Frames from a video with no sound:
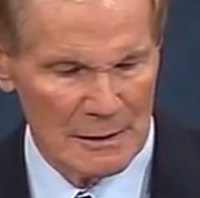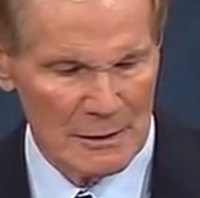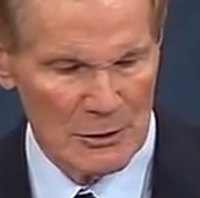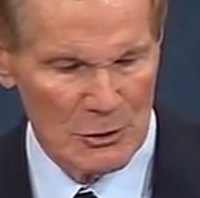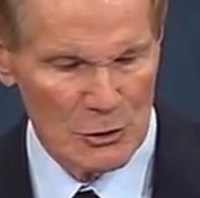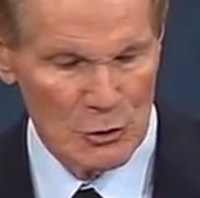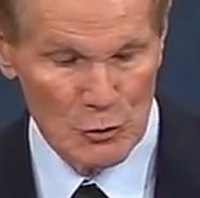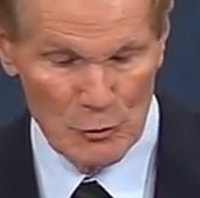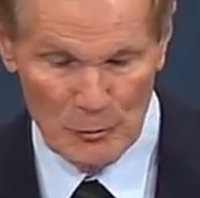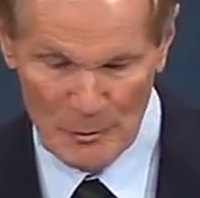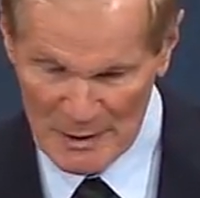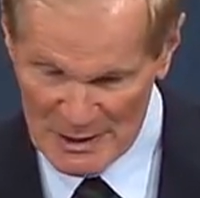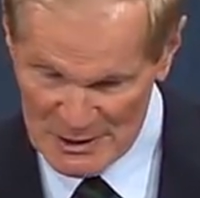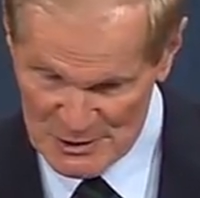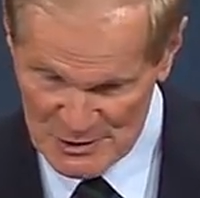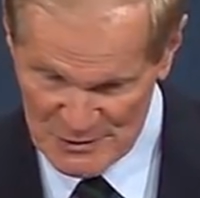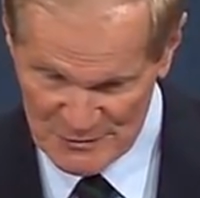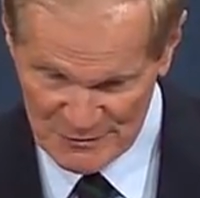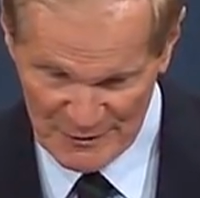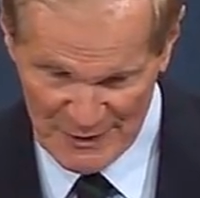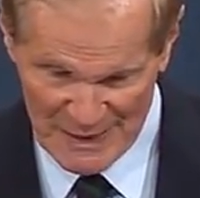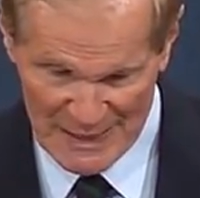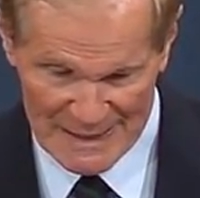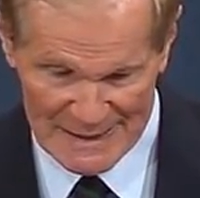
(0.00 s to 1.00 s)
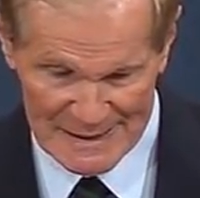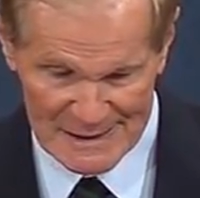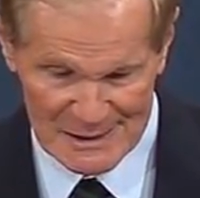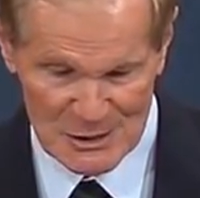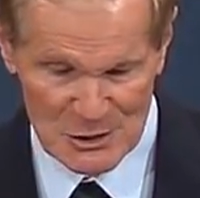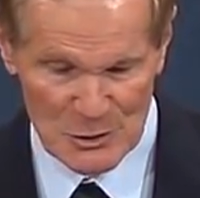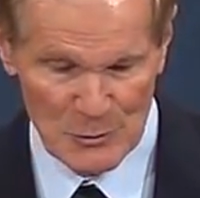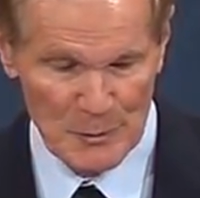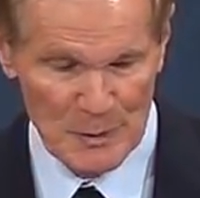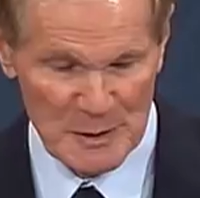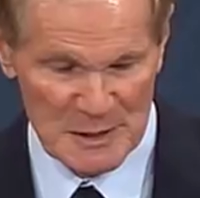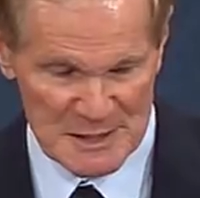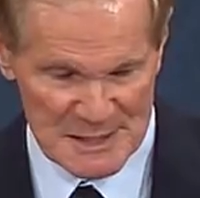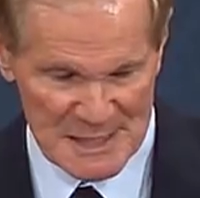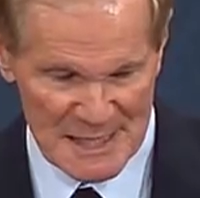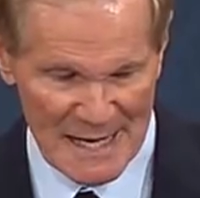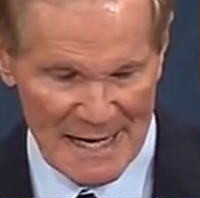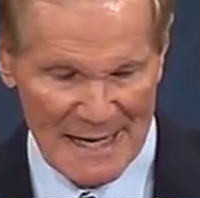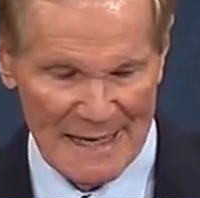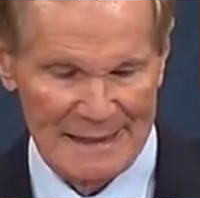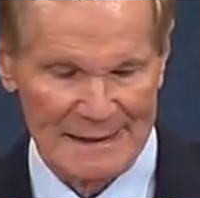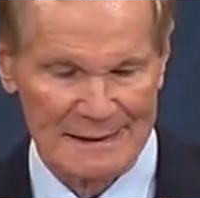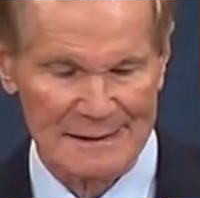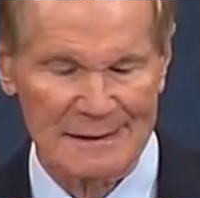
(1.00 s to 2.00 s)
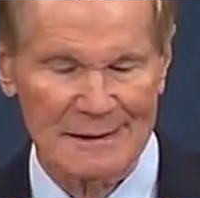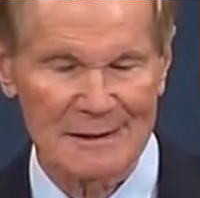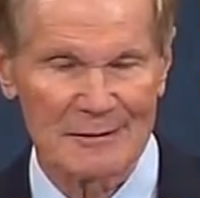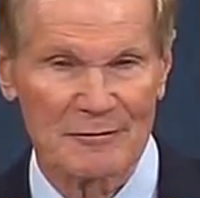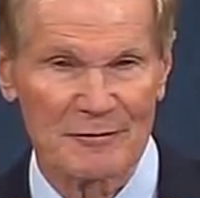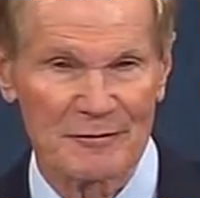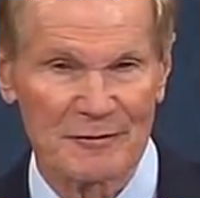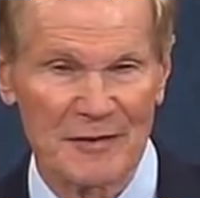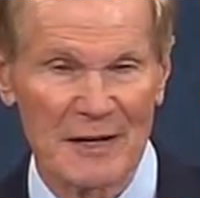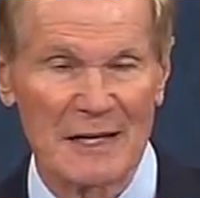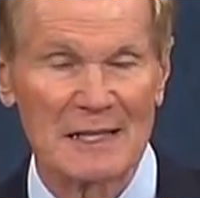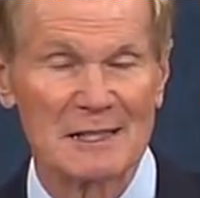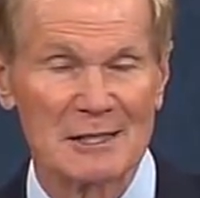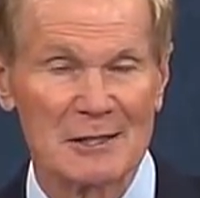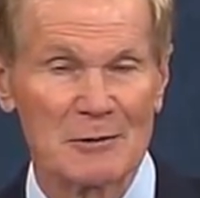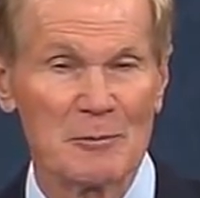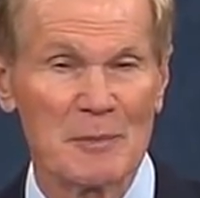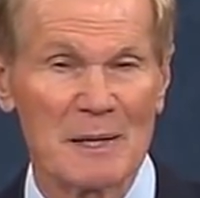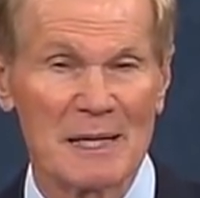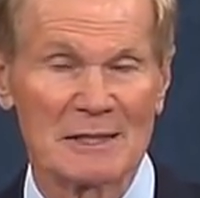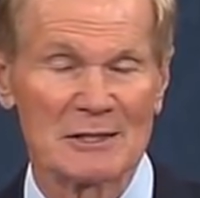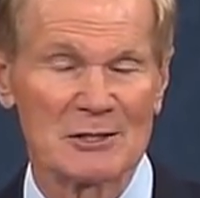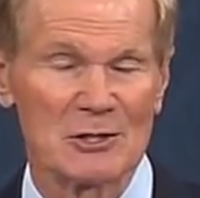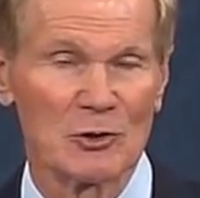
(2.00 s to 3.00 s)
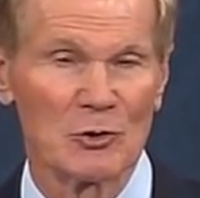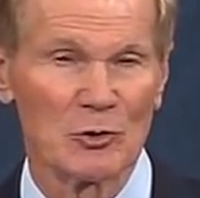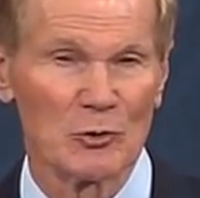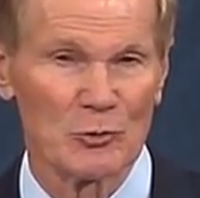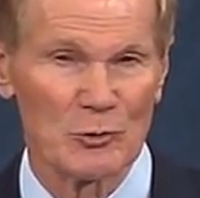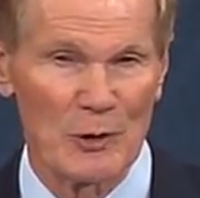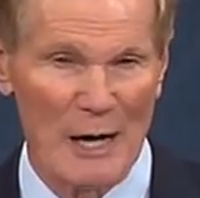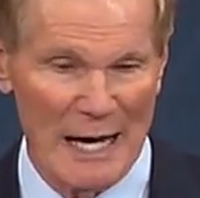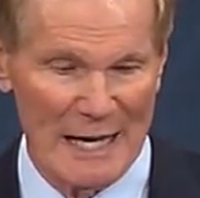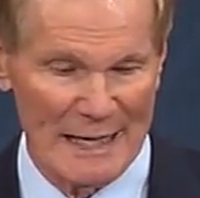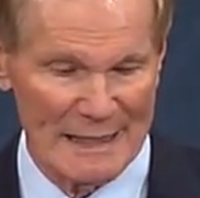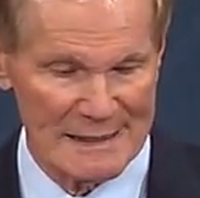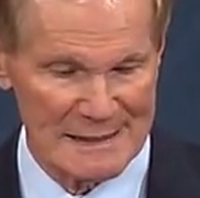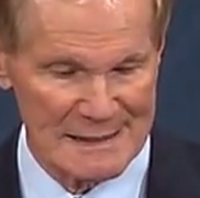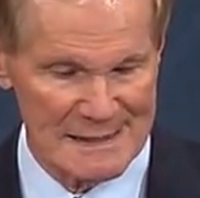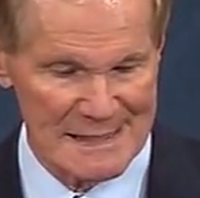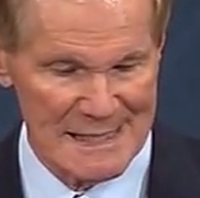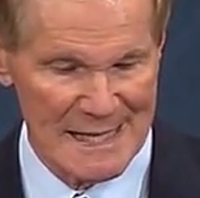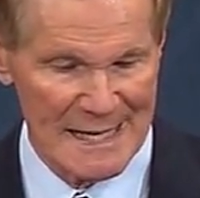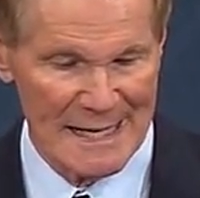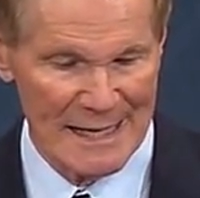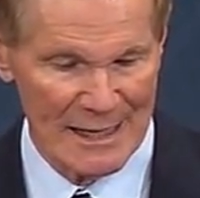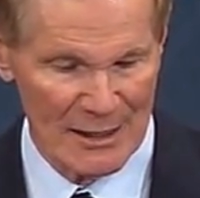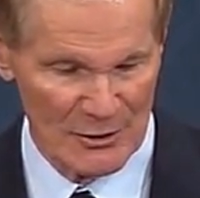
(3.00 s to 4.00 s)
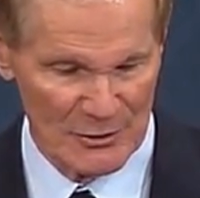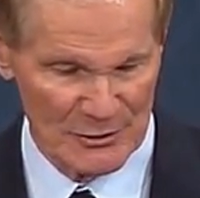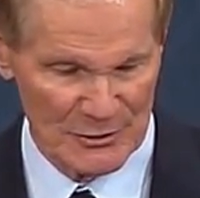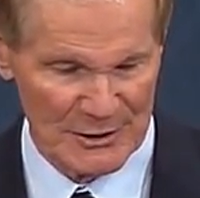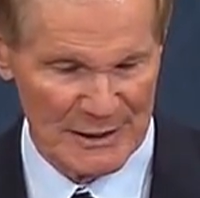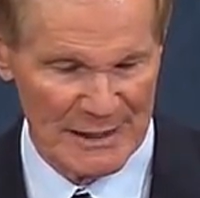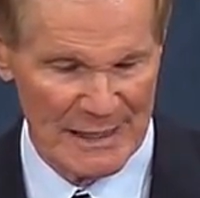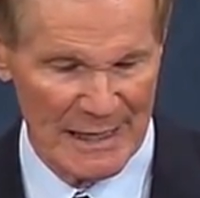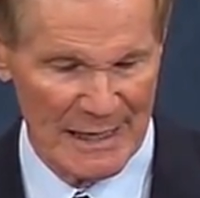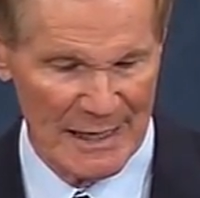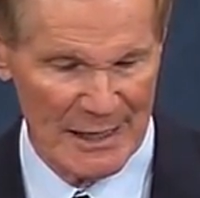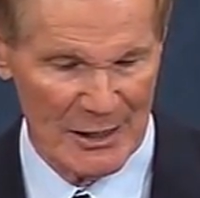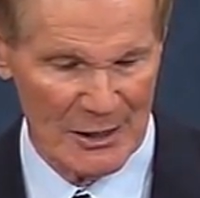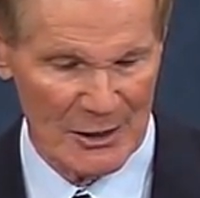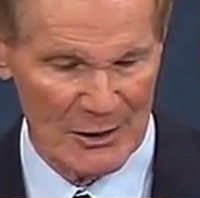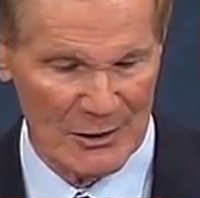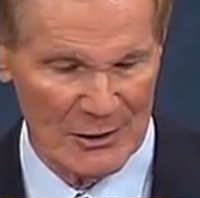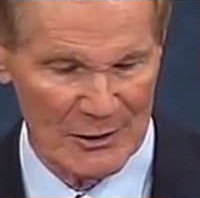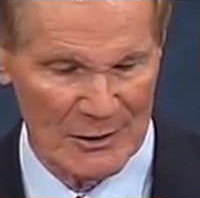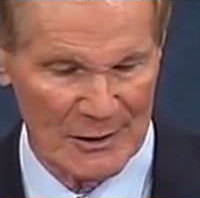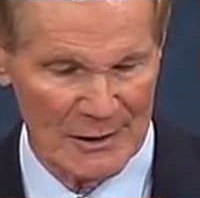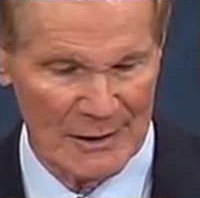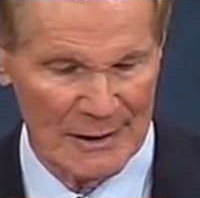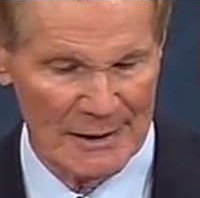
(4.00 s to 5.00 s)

You must fight to protect the fundamental right to health care